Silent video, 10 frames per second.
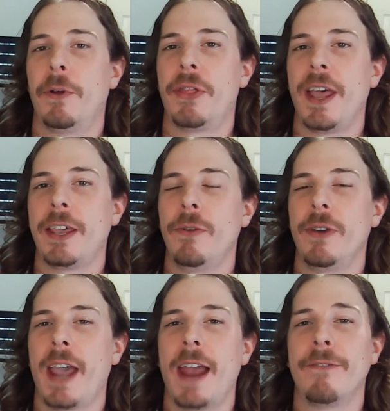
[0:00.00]
Well, thank
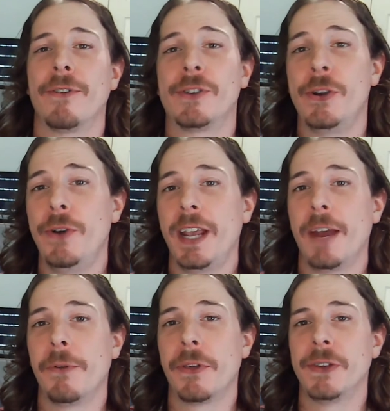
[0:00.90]
you again for
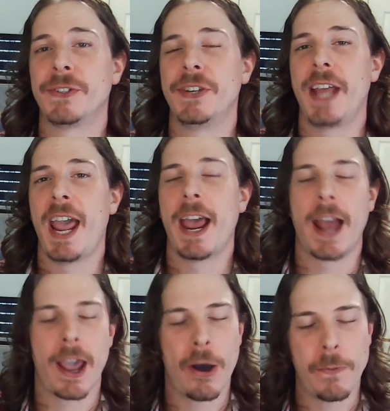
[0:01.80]
tuning in with us today,
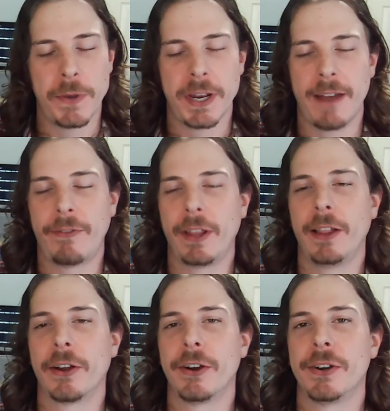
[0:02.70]
and I hope you
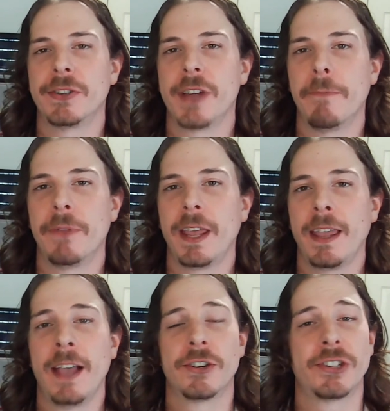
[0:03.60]
definitely learned something.